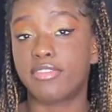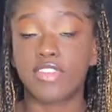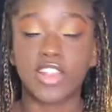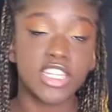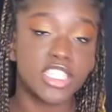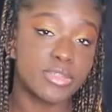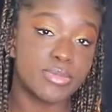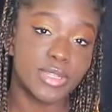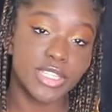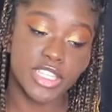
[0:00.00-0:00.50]

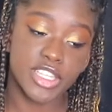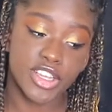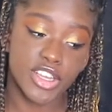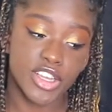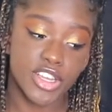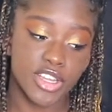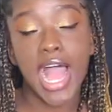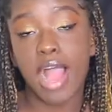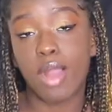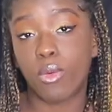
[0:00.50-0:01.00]
freshman
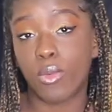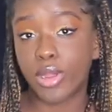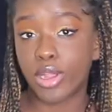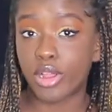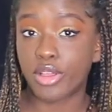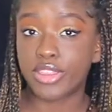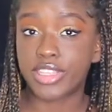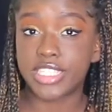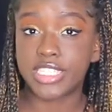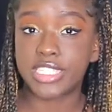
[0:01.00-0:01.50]
year, I went
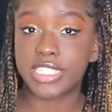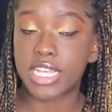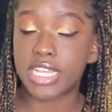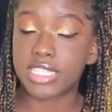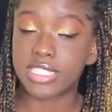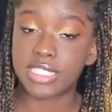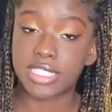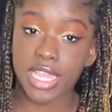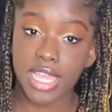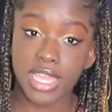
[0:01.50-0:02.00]
on this
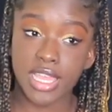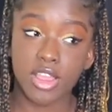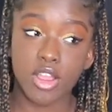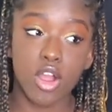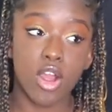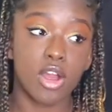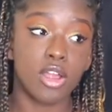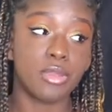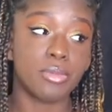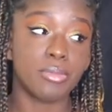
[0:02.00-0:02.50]
site
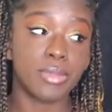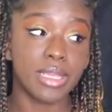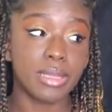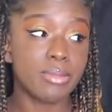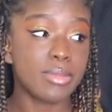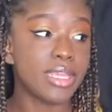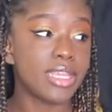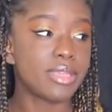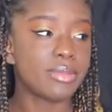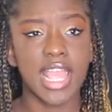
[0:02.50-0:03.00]
called
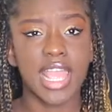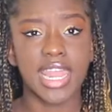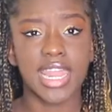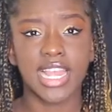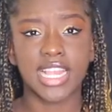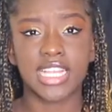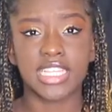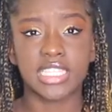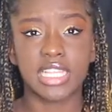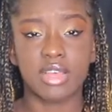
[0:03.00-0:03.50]
MeetMe. And
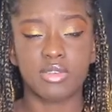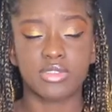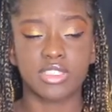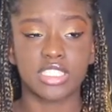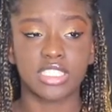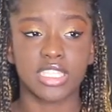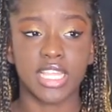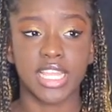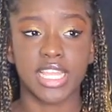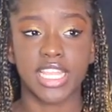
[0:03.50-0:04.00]
I guess I was
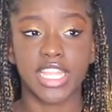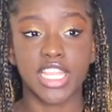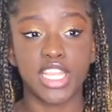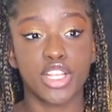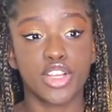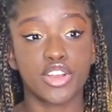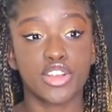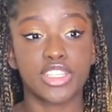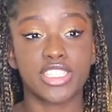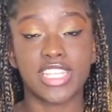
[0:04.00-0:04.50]
just like
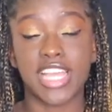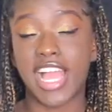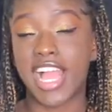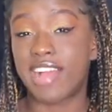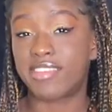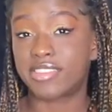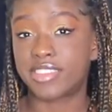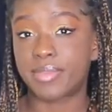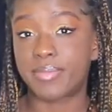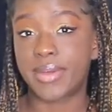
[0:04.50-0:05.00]
eager to
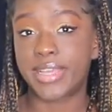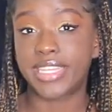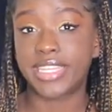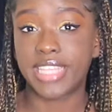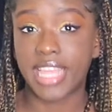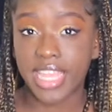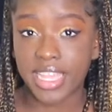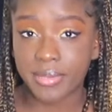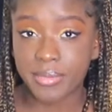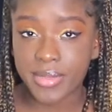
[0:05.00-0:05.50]
have somebody
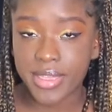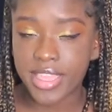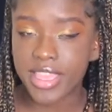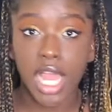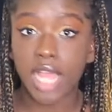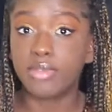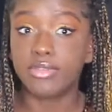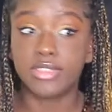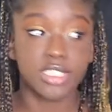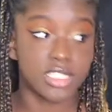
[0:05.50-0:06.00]
like me.
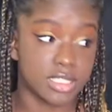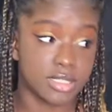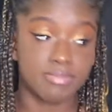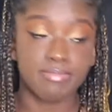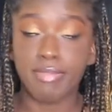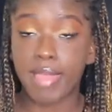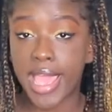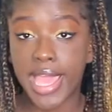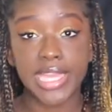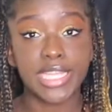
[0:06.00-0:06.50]
I was just
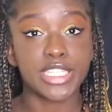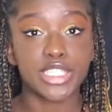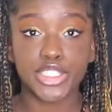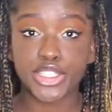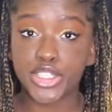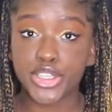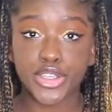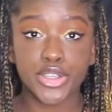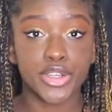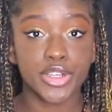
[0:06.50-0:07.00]
mad
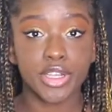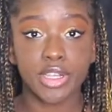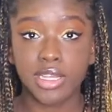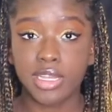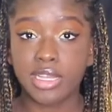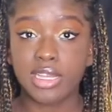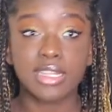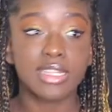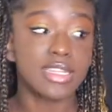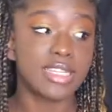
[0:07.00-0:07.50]
insecure.
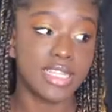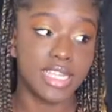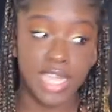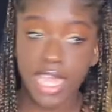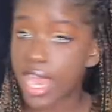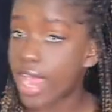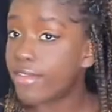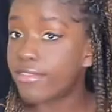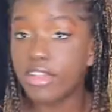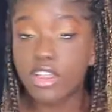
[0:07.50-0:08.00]

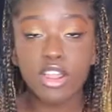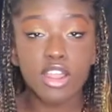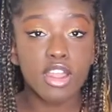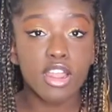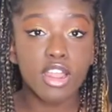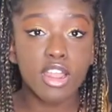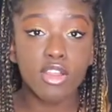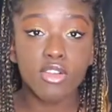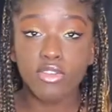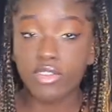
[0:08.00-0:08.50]

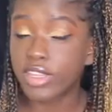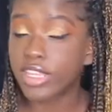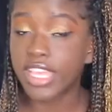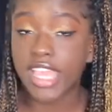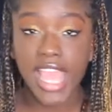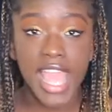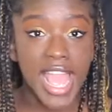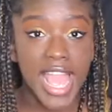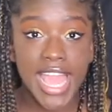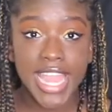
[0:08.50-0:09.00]
Never
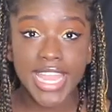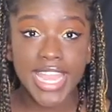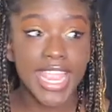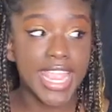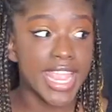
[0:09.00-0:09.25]
really had